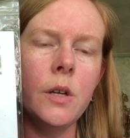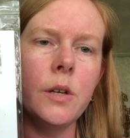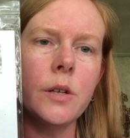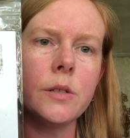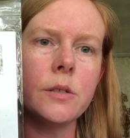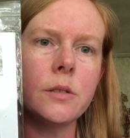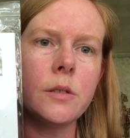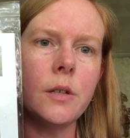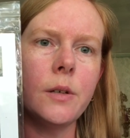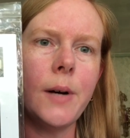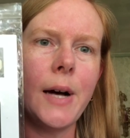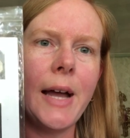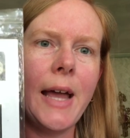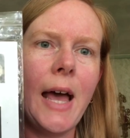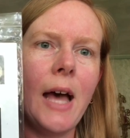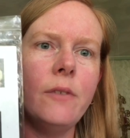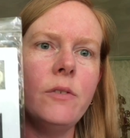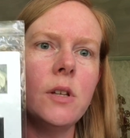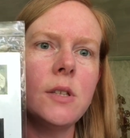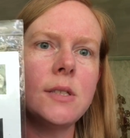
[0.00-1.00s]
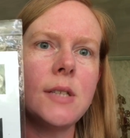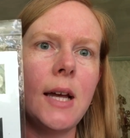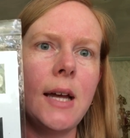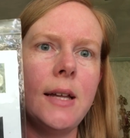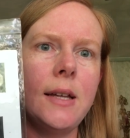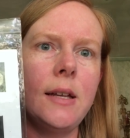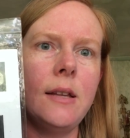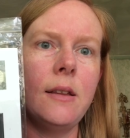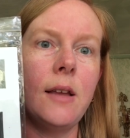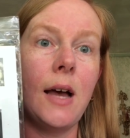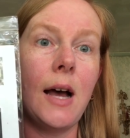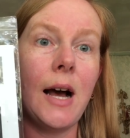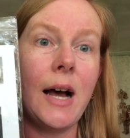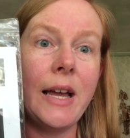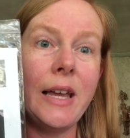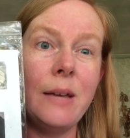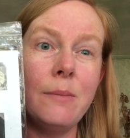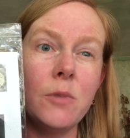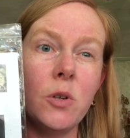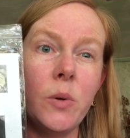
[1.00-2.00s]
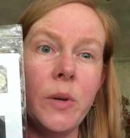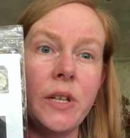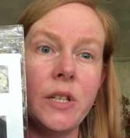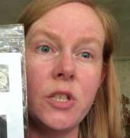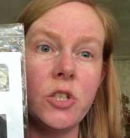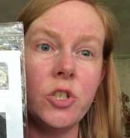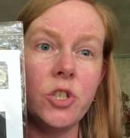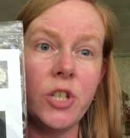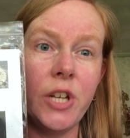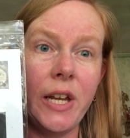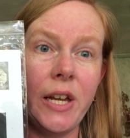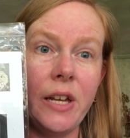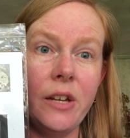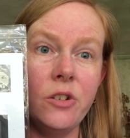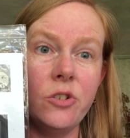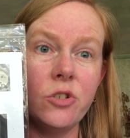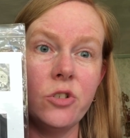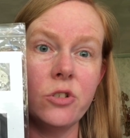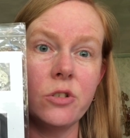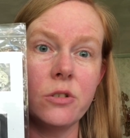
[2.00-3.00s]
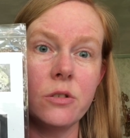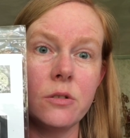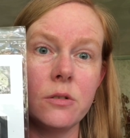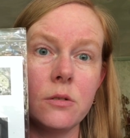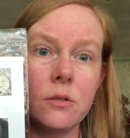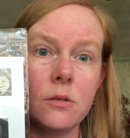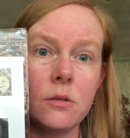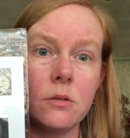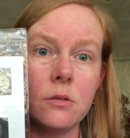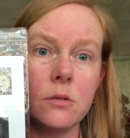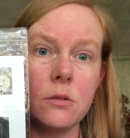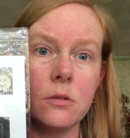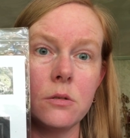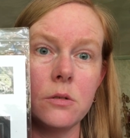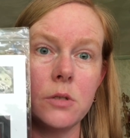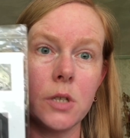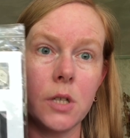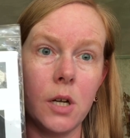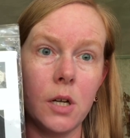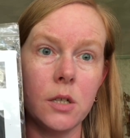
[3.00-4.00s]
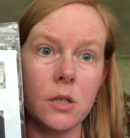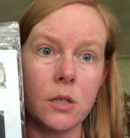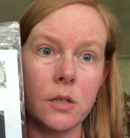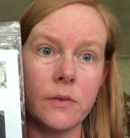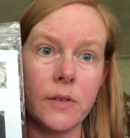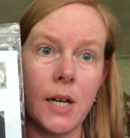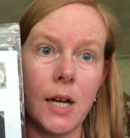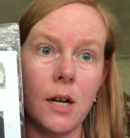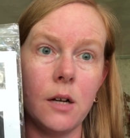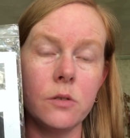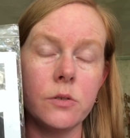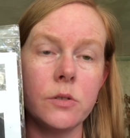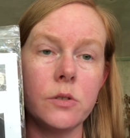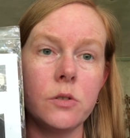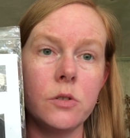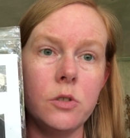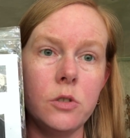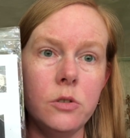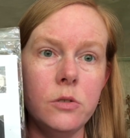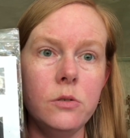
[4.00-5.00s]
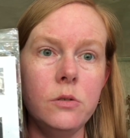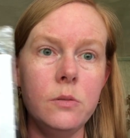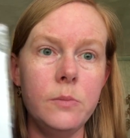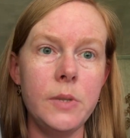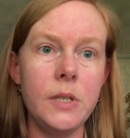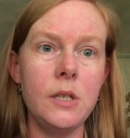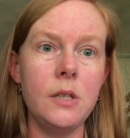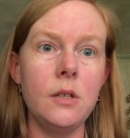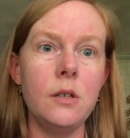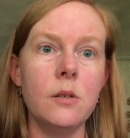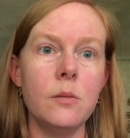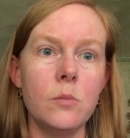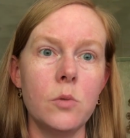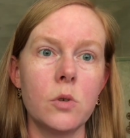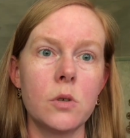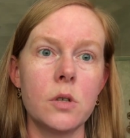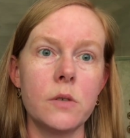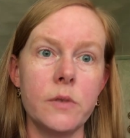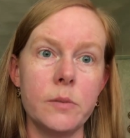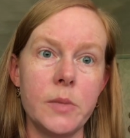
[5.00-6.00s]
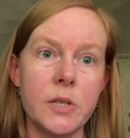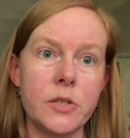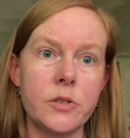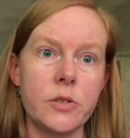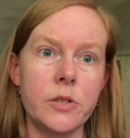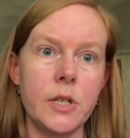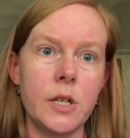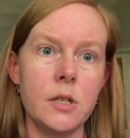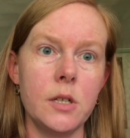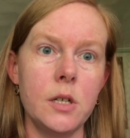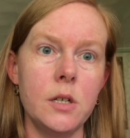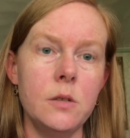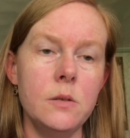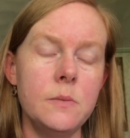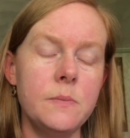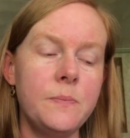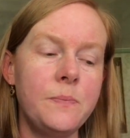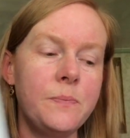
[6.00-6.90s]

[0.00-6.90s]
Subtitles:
So I have decided that I am going to change the color of the house to be more of a mustard yellow.